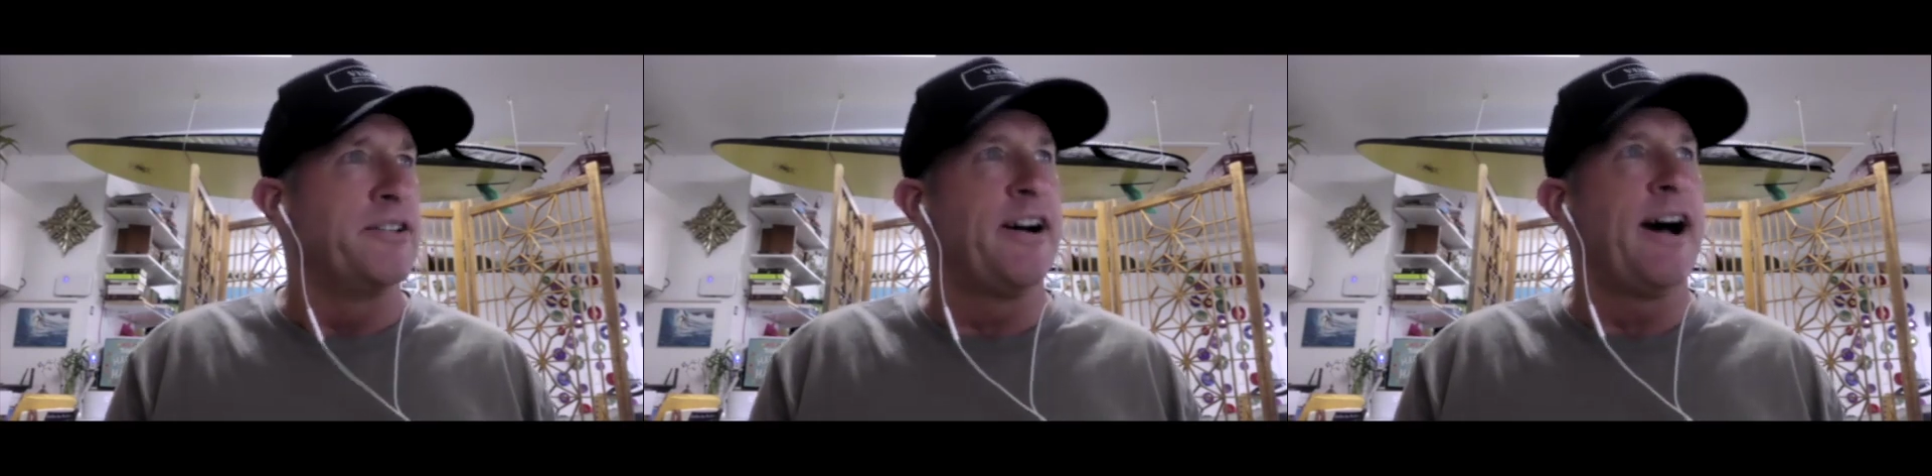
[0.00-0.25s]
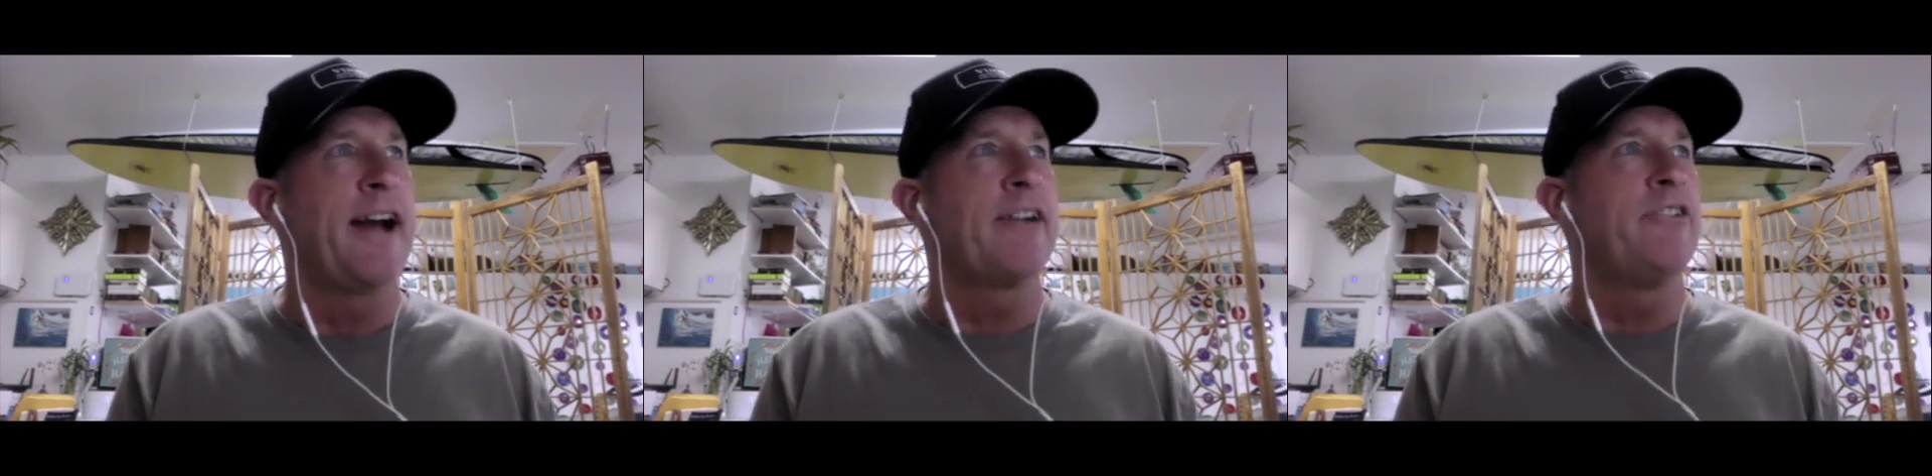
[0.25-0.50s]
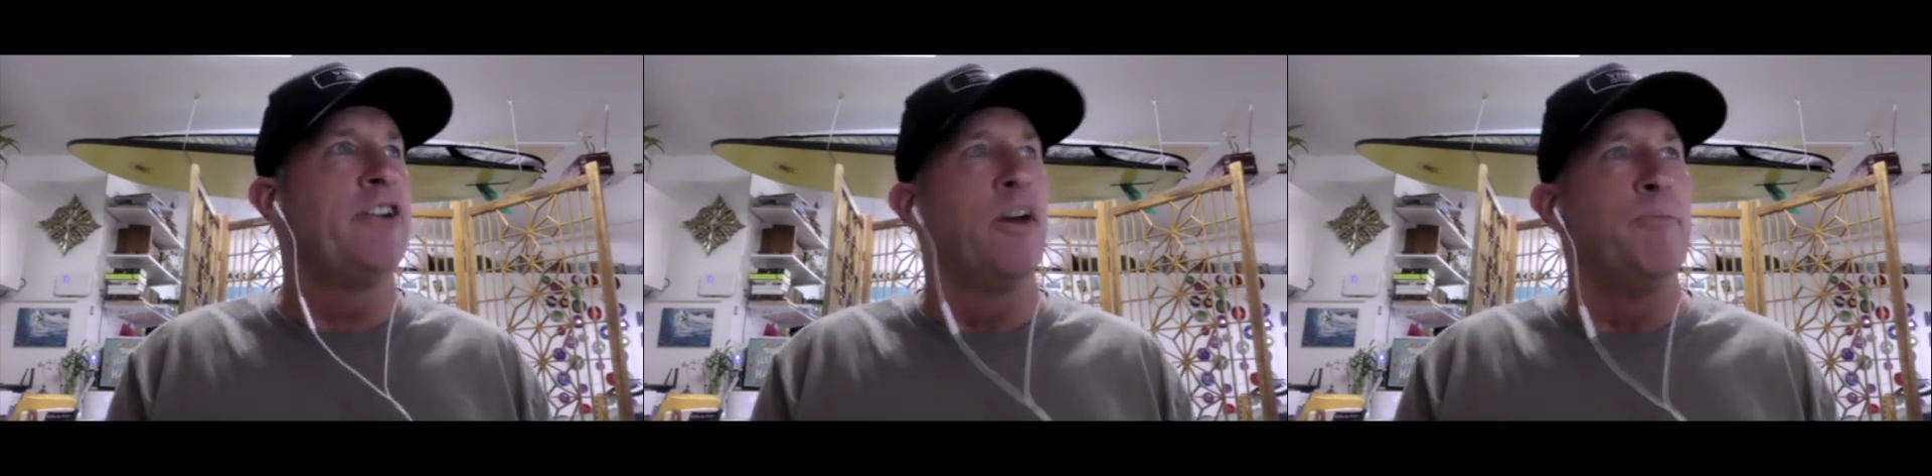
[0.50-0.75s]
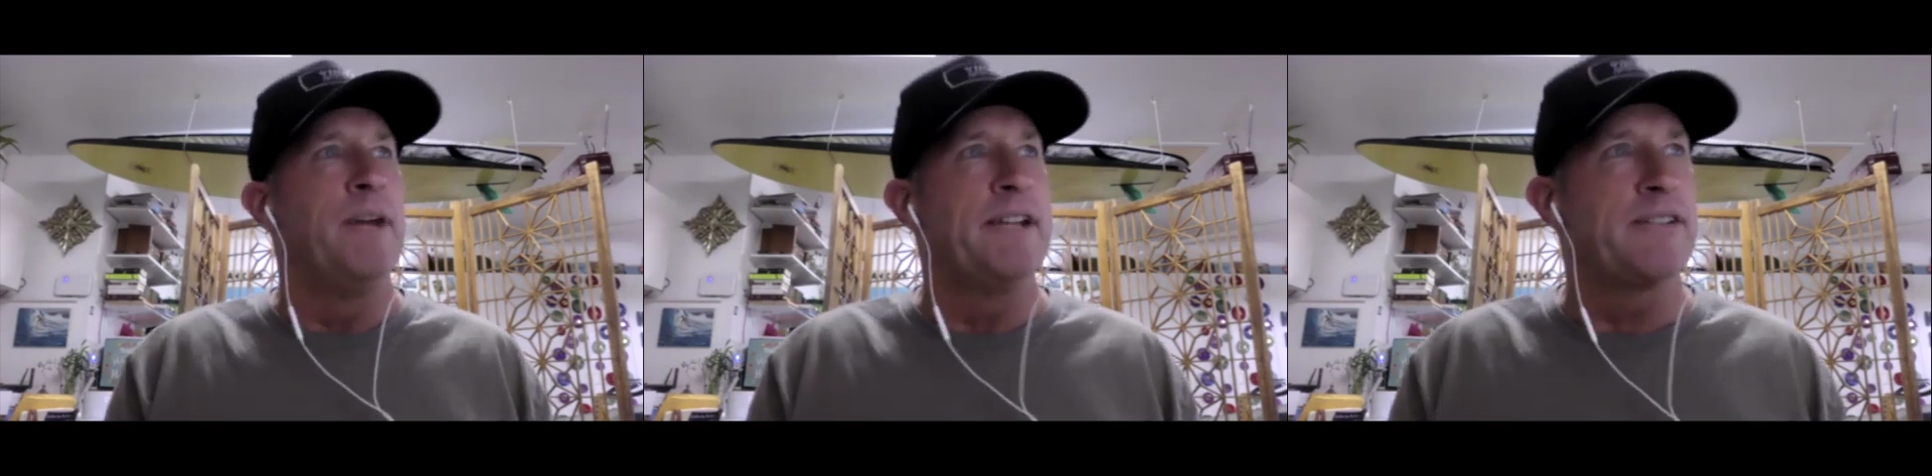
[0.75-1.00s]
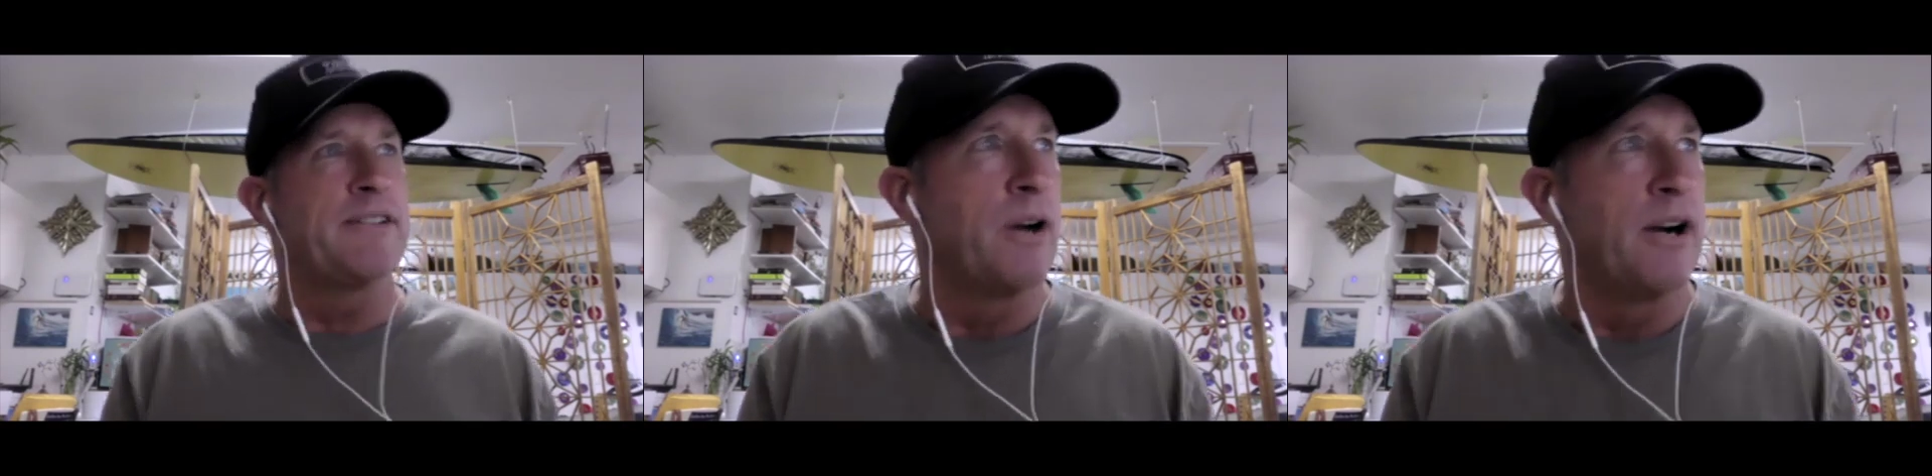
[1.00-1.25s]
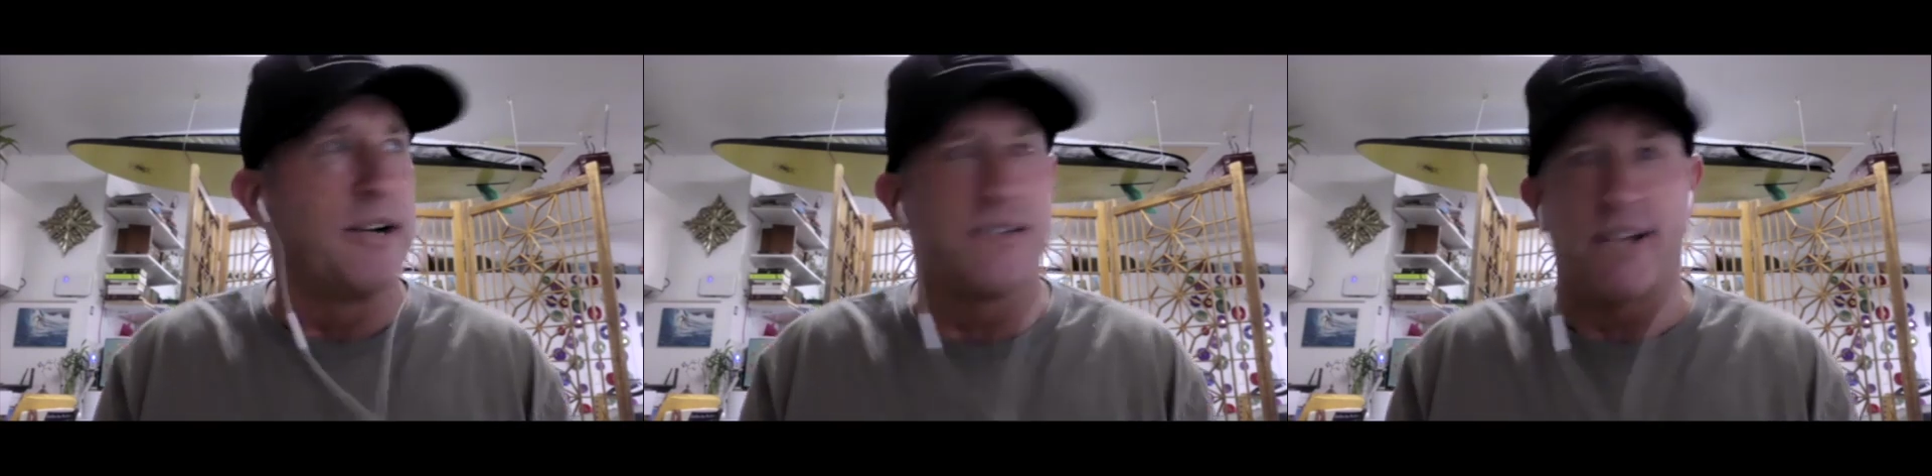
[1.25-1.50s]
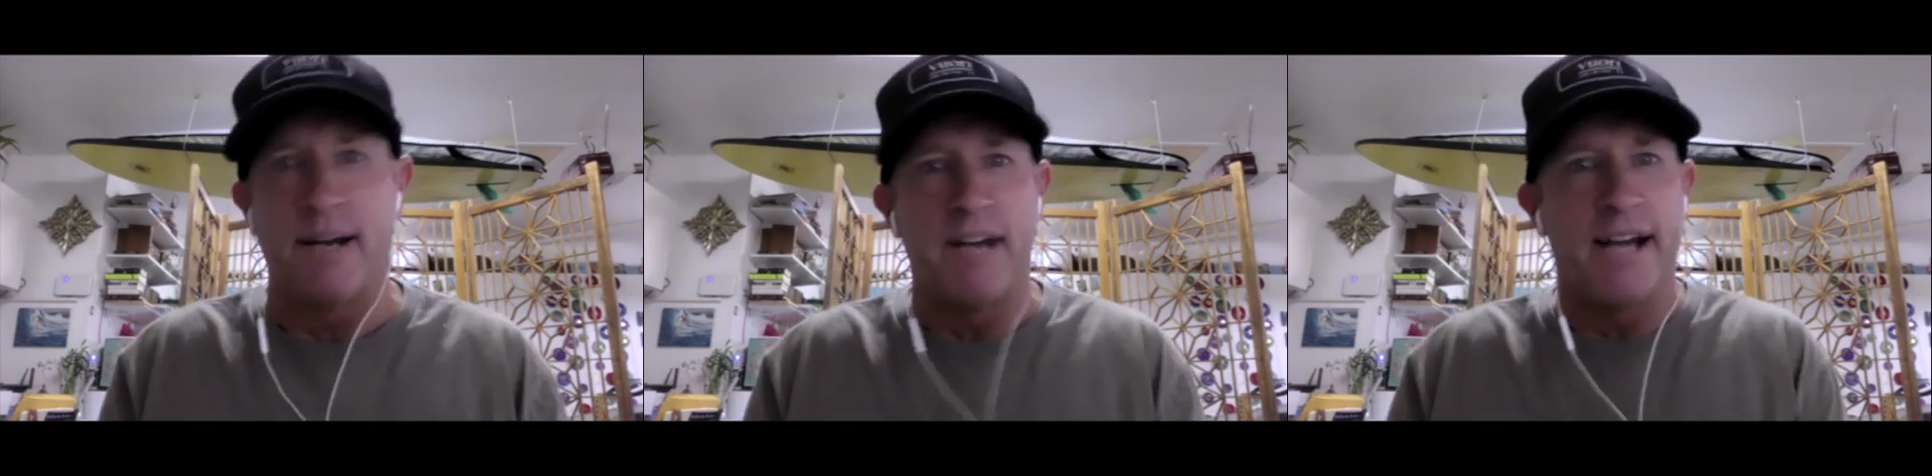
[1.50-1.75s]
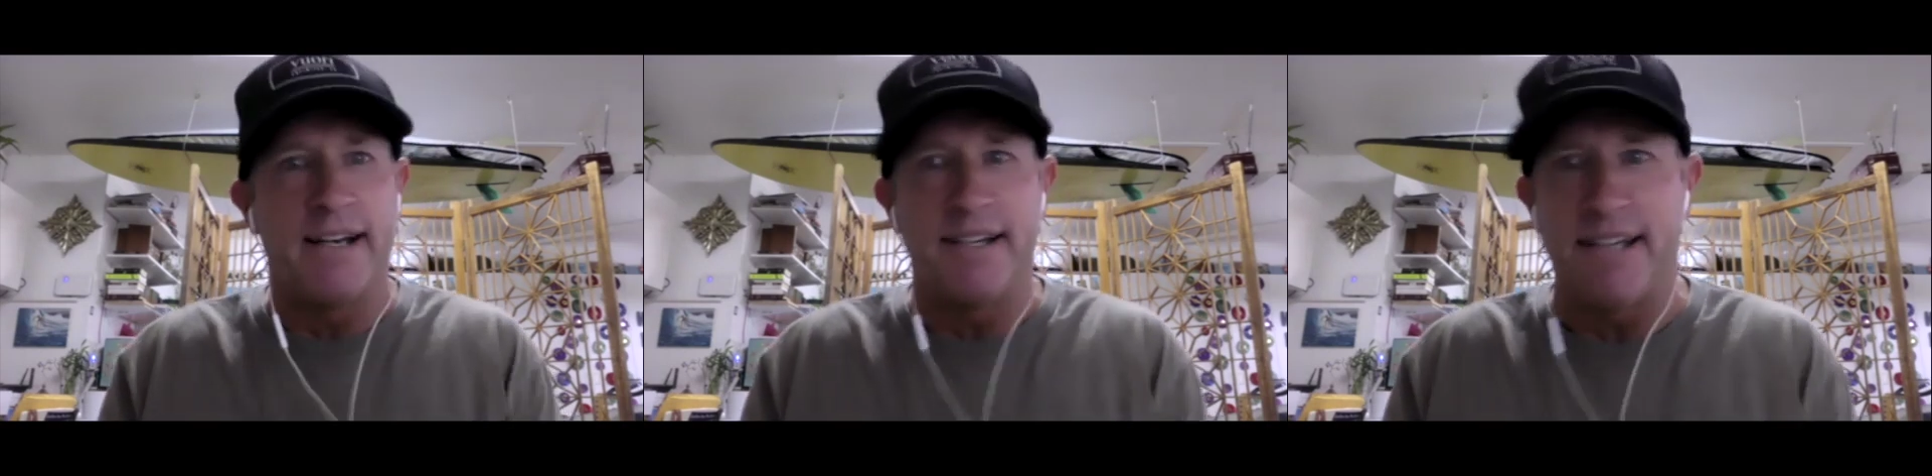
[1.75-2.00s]
Now, I don't know Mason Barnes, and I'm
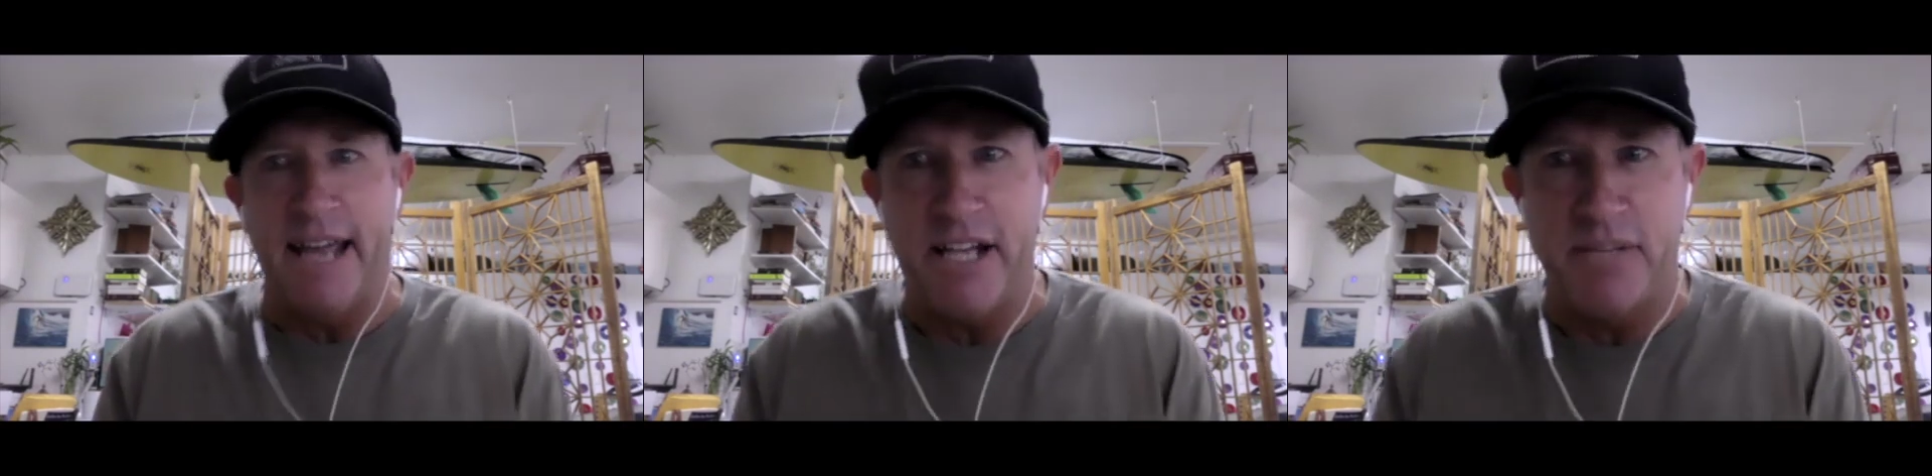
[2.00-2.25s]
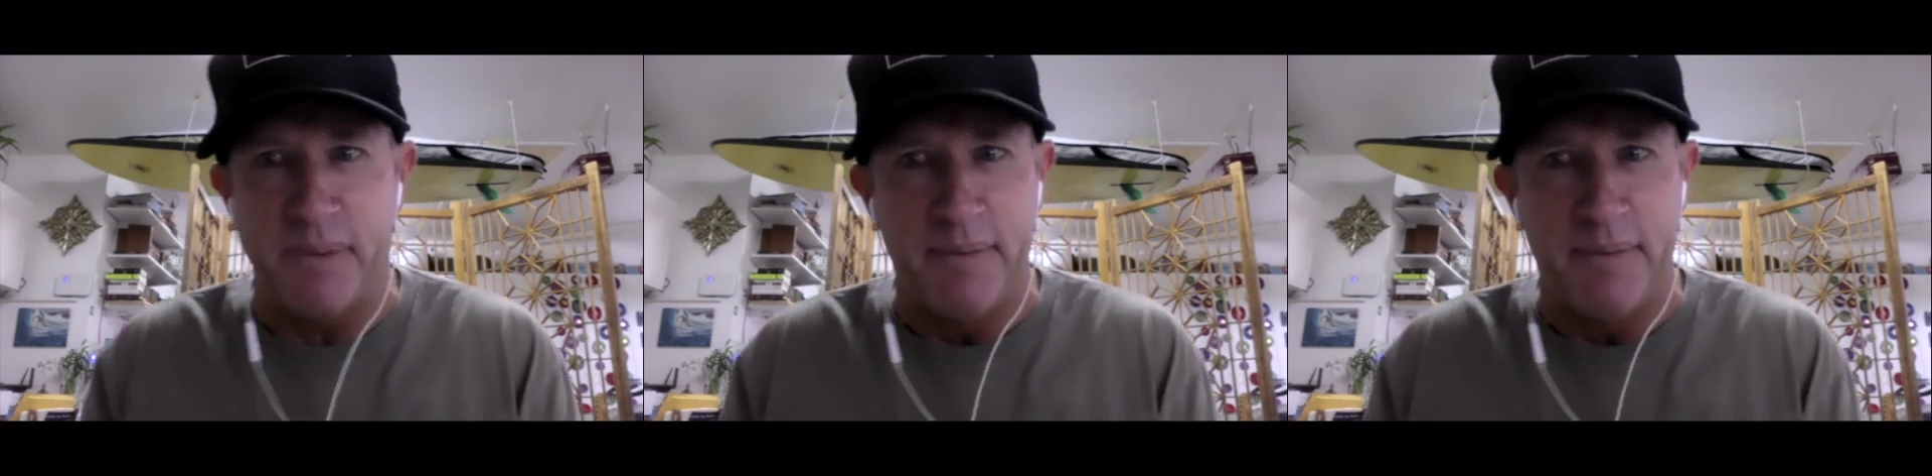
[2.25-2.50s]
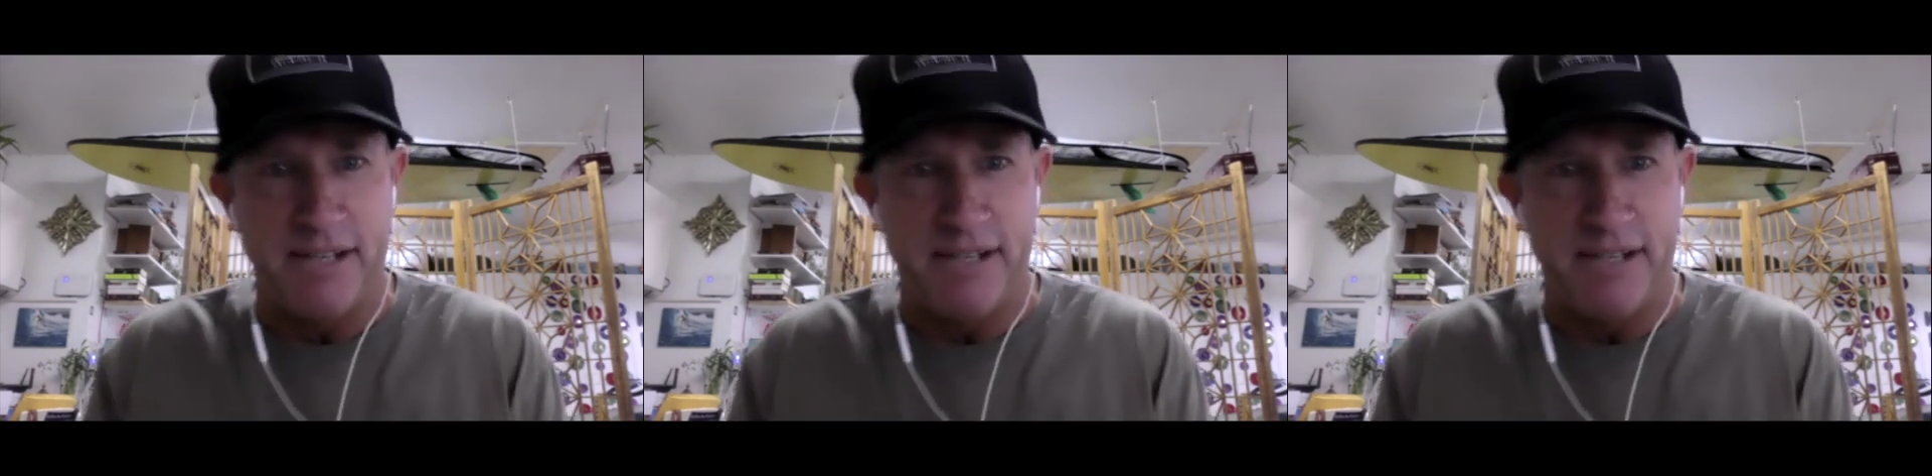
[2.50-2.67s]
not engaged by Mason